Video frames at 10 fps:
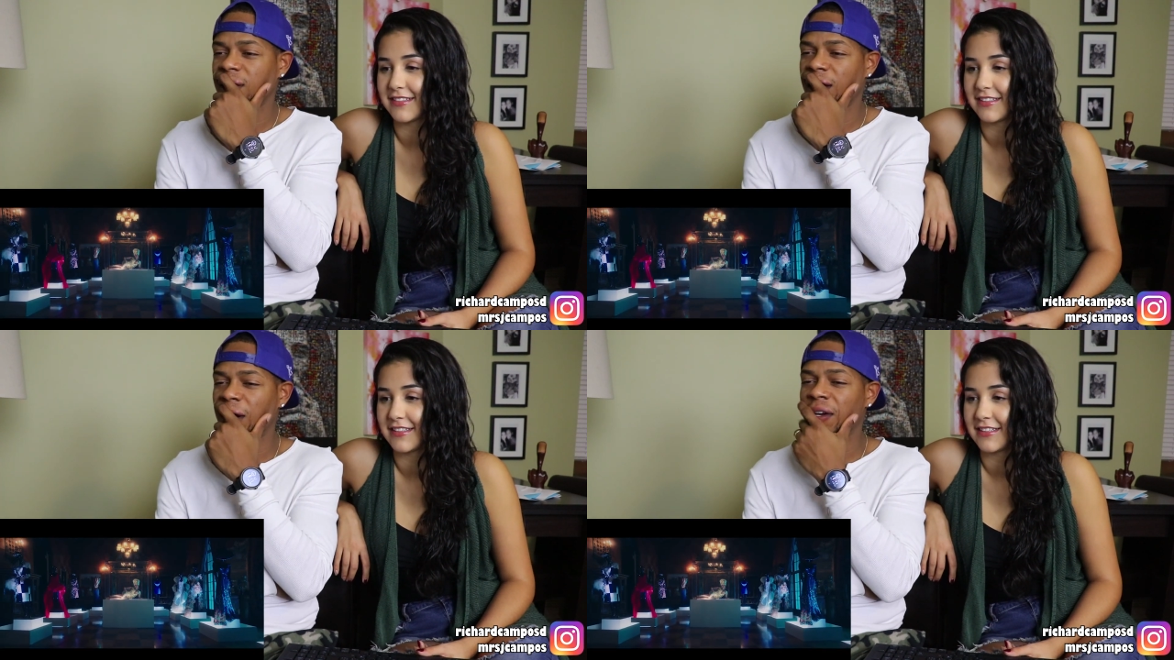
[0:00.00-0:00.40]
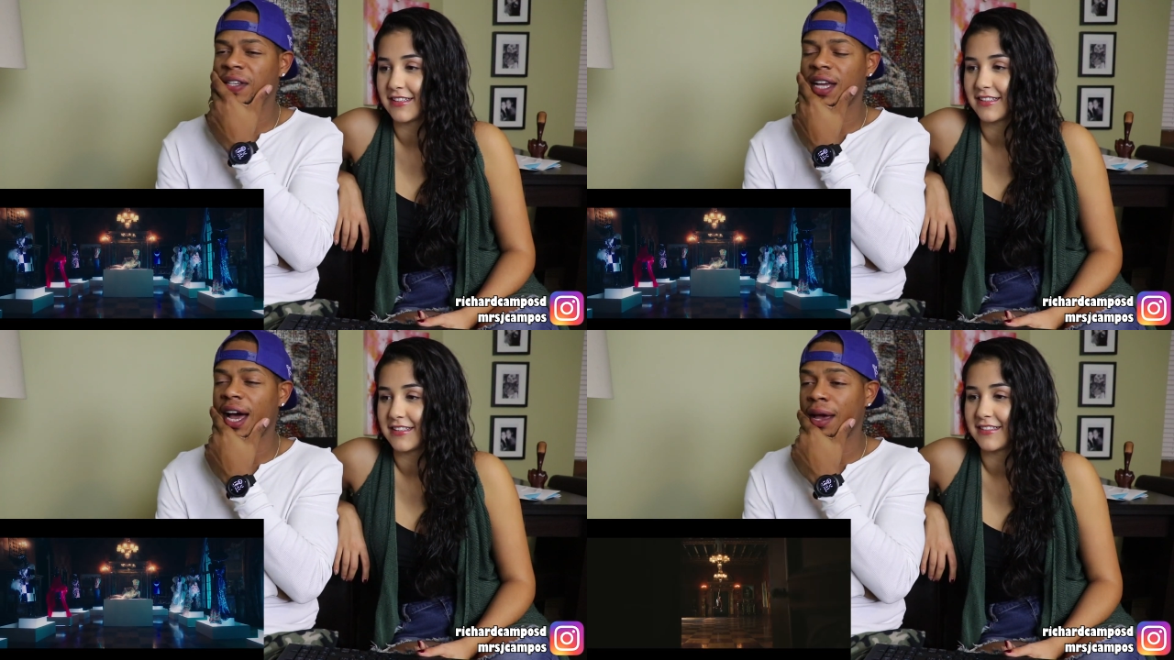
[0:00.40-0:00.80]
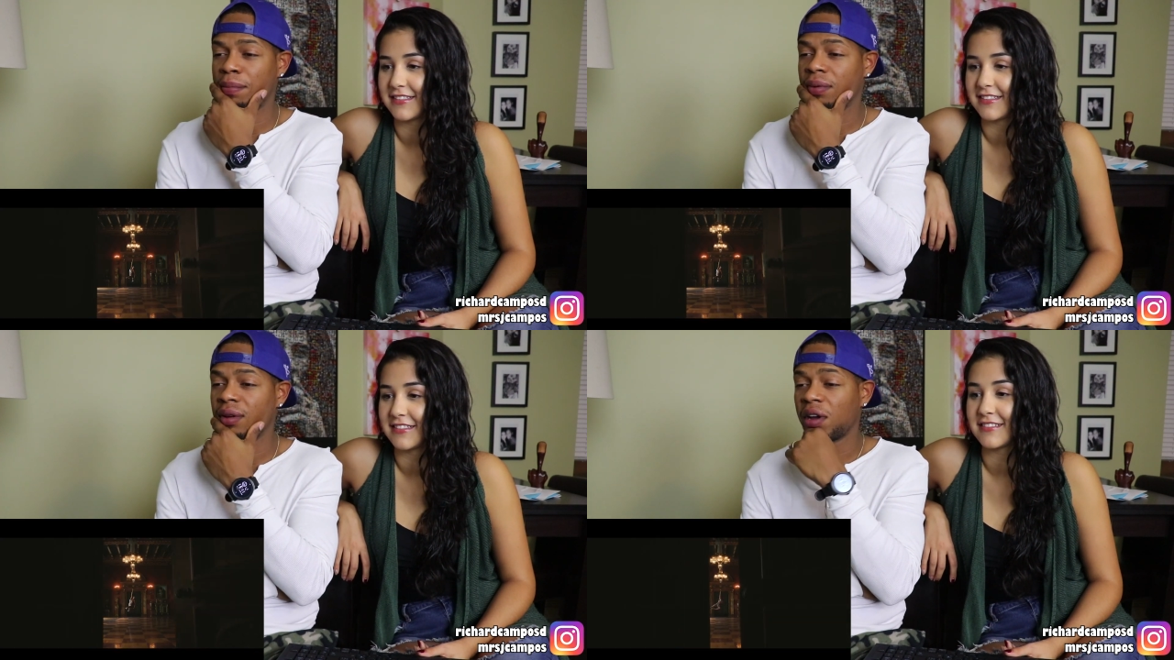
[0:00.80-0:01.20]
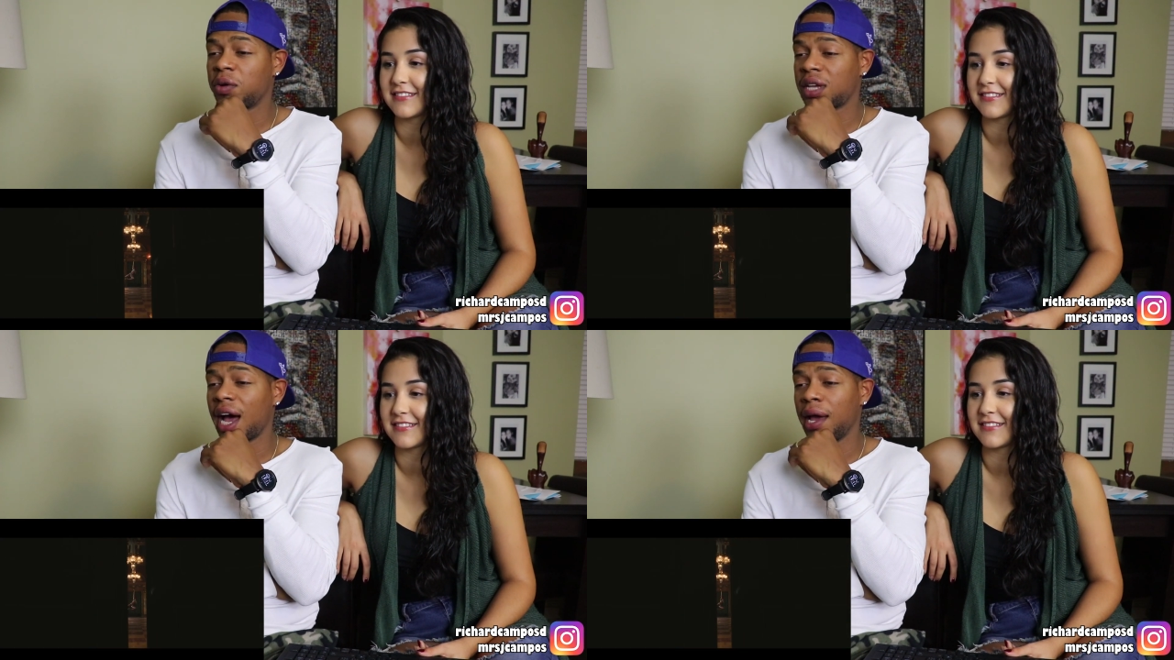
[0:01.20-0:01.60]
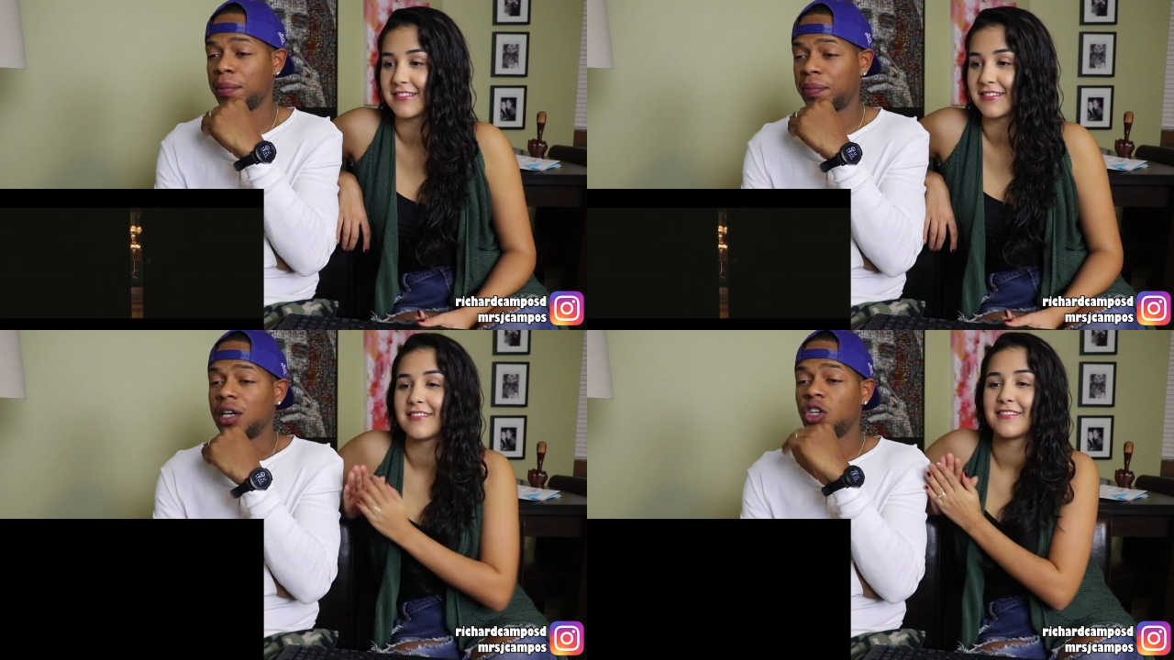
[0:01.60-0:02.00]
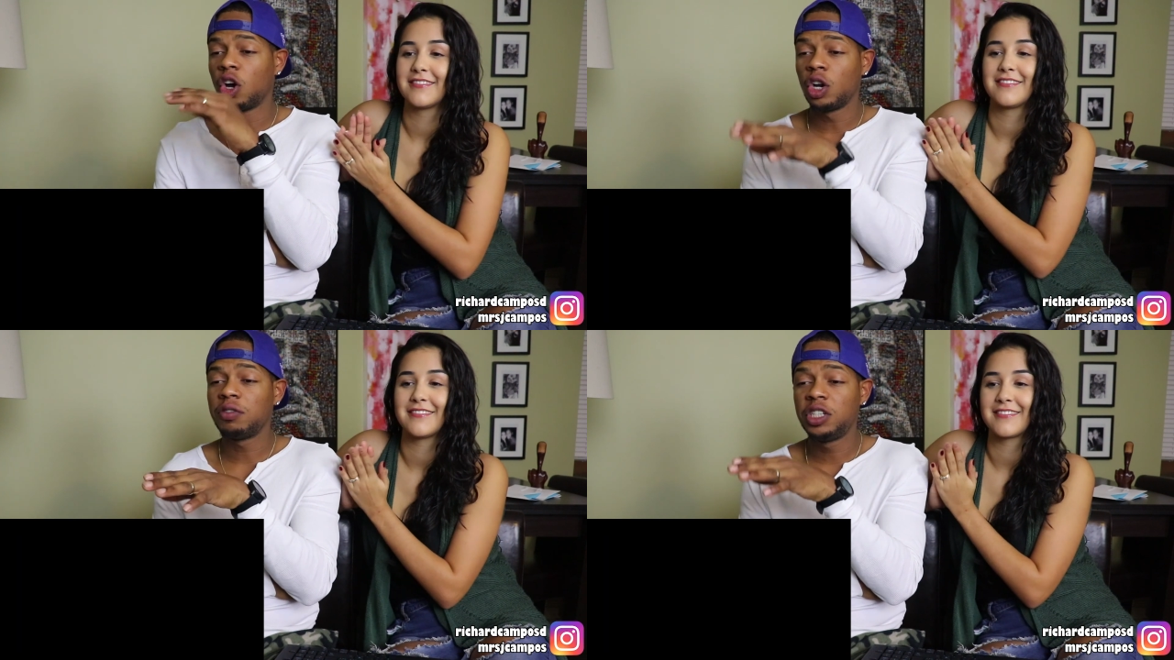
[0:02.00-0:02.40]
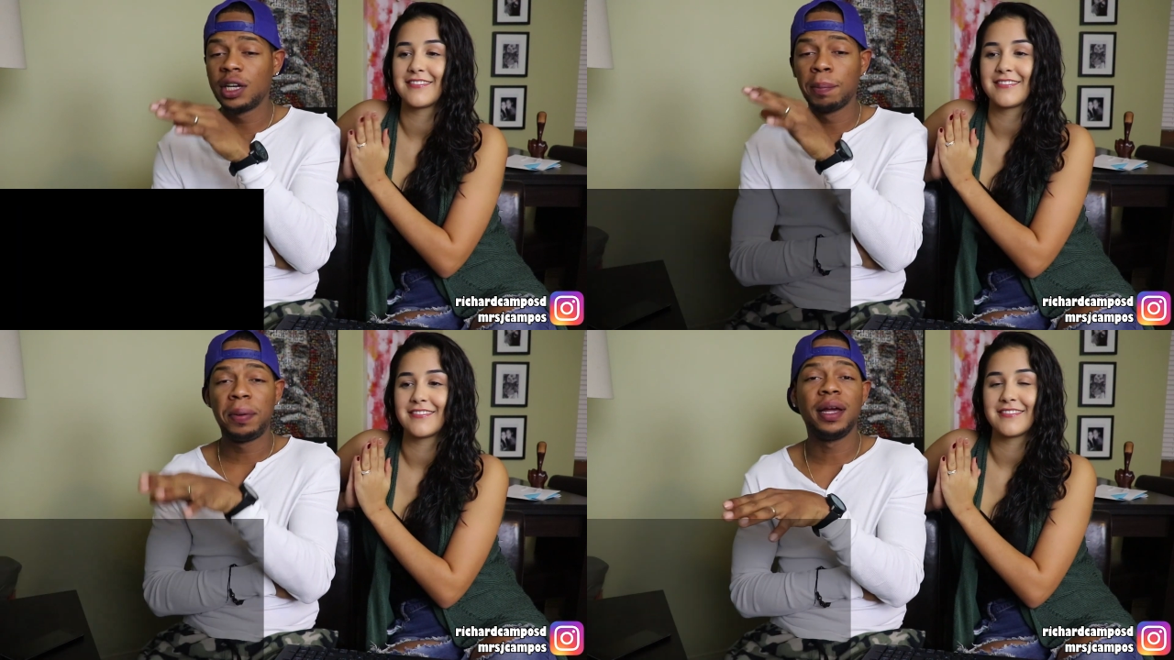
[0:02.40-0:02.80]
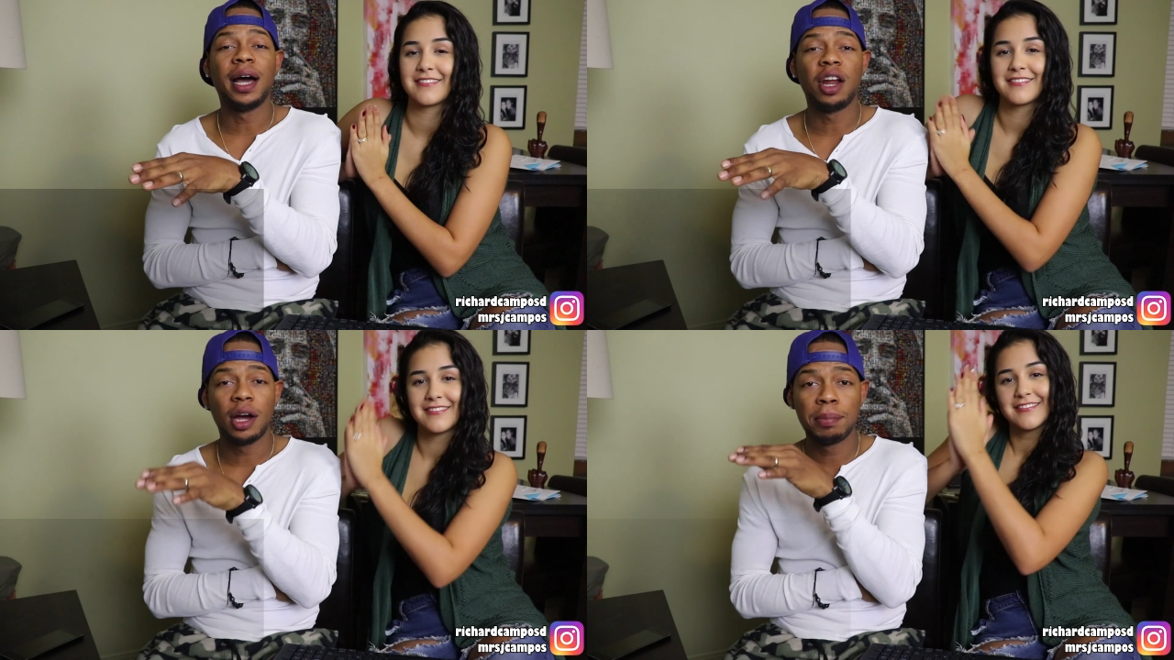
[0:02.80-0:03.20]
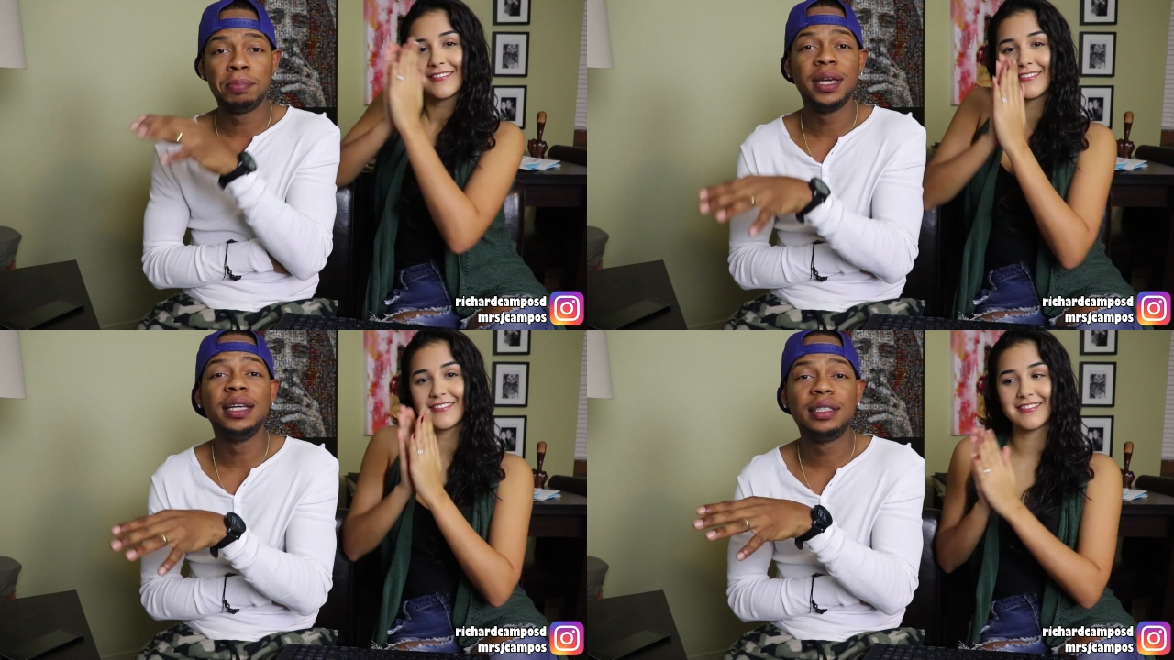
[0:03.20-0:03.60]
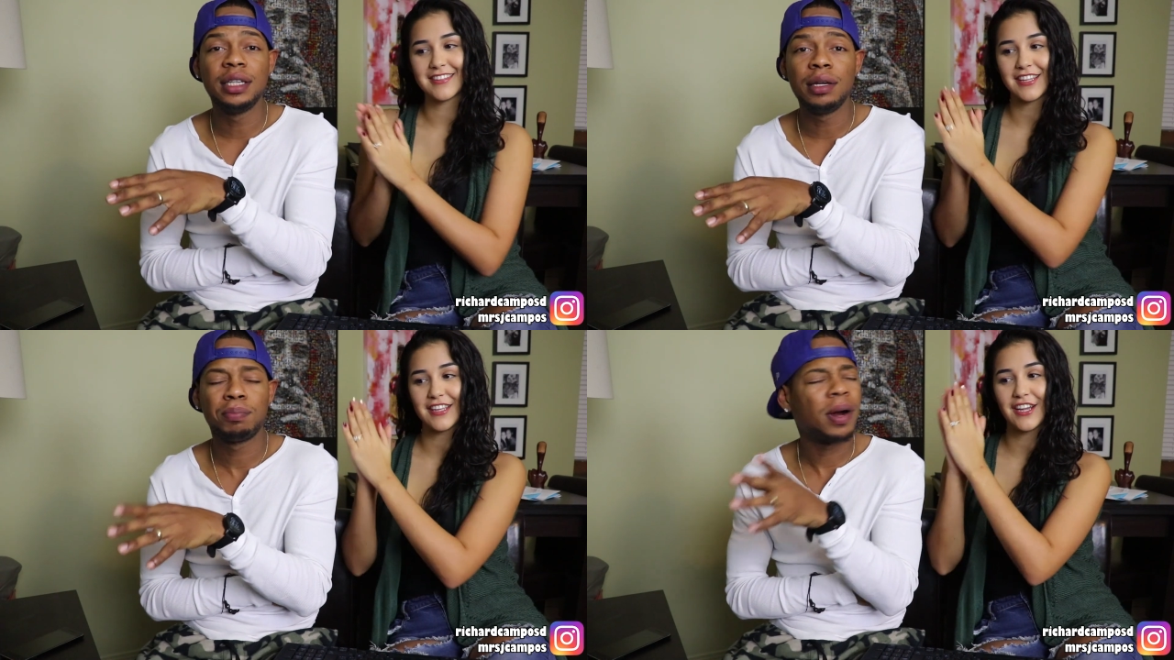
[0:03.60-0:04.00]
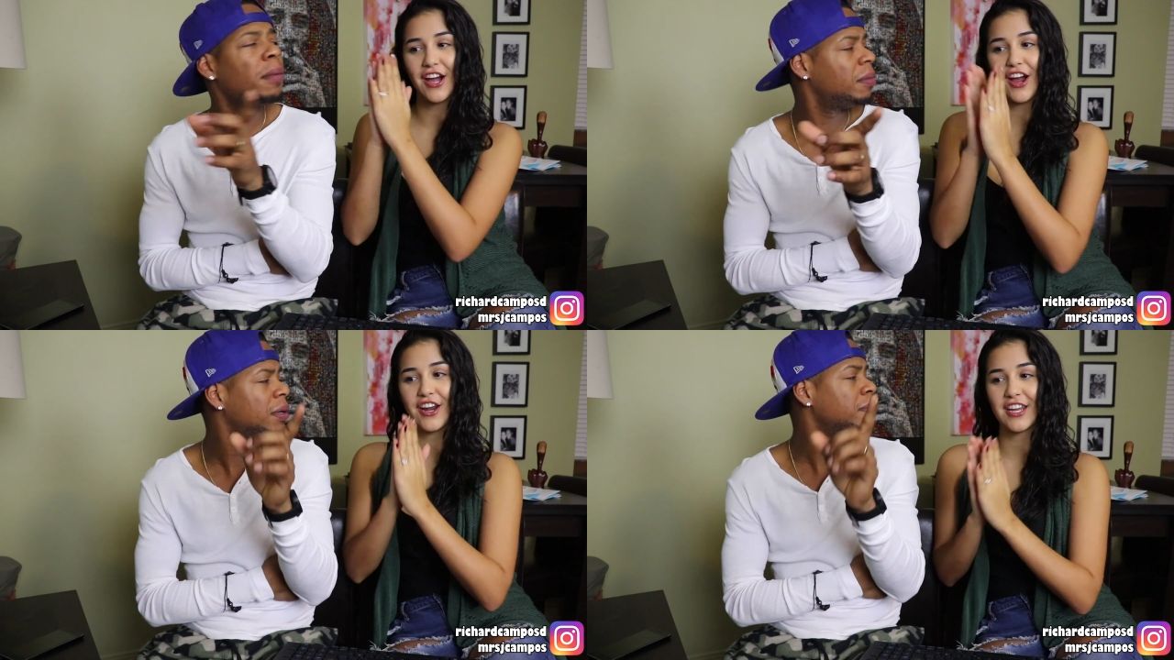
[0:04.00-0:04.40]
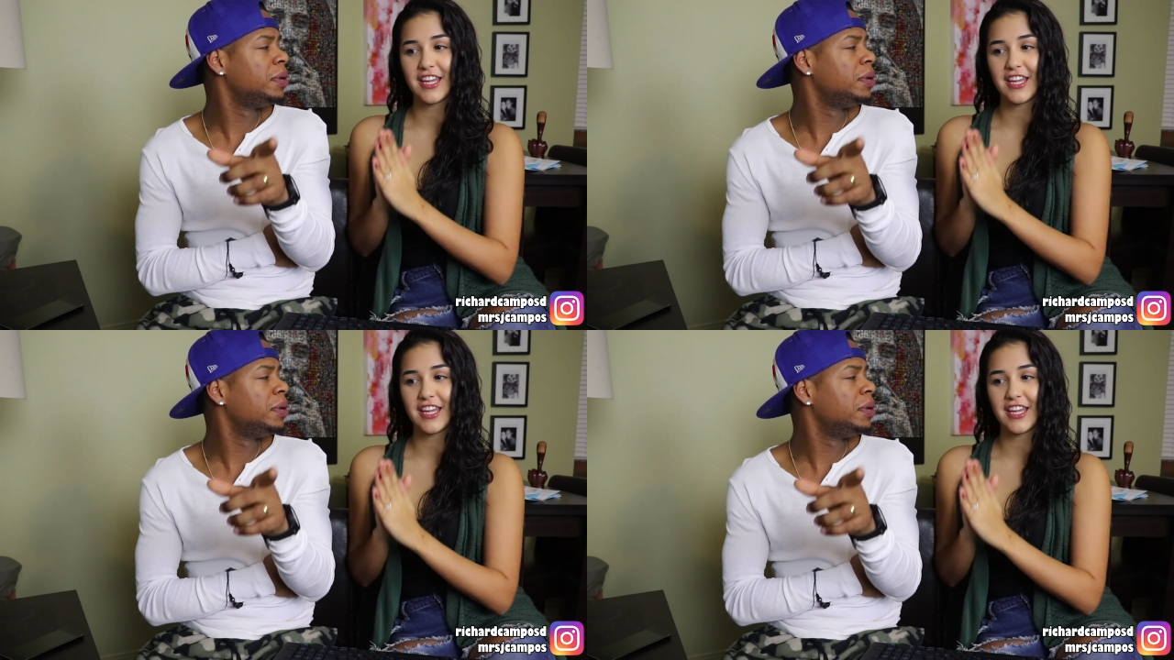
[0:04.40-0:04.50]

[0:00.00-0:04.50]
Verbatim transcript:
Speaker 1: Yo, it's hype. It was hype. Don't know if she can play that on BT. Probably